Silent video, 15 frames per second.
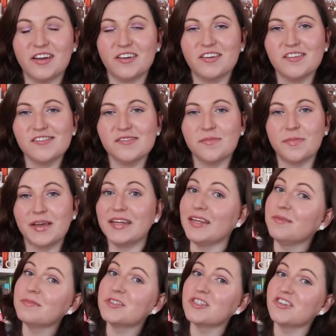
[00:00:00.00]
channel. My
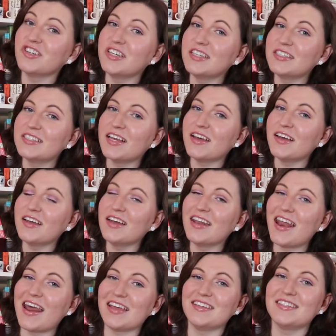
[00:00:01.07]
name's Teresa.
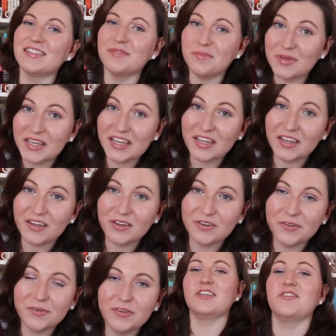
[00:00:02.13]
Nice to meet
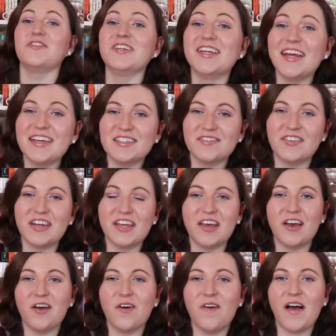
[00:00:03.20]
you. So for today's video,
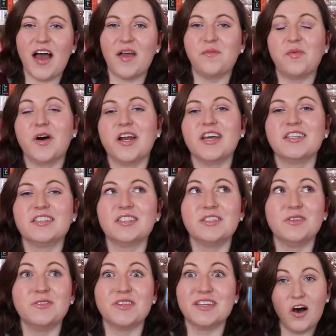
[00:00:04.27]
I wanted to
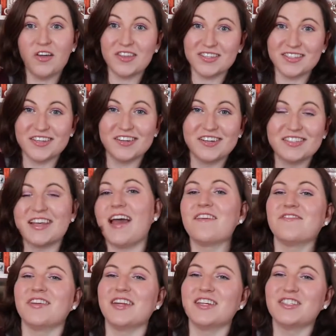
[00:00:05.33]
do all the series I
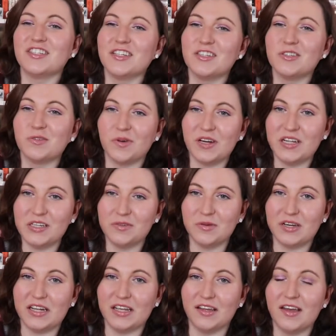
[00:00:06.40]
finished in
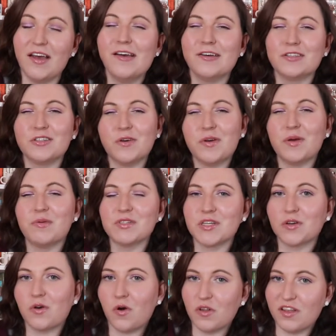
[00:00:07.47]
2020. So it was a
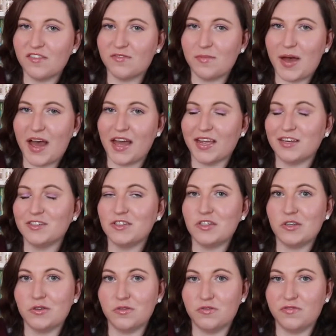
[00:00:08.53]
goal of mine
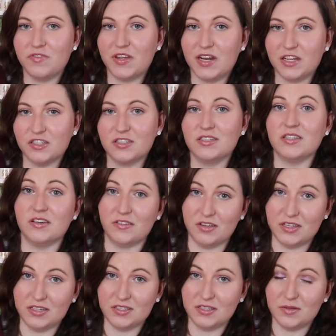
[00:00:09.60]
to finish
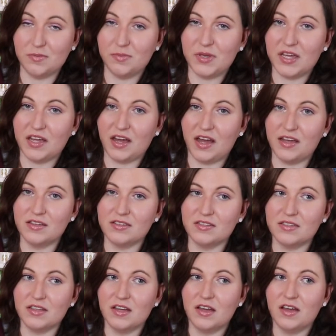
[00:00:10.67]
series because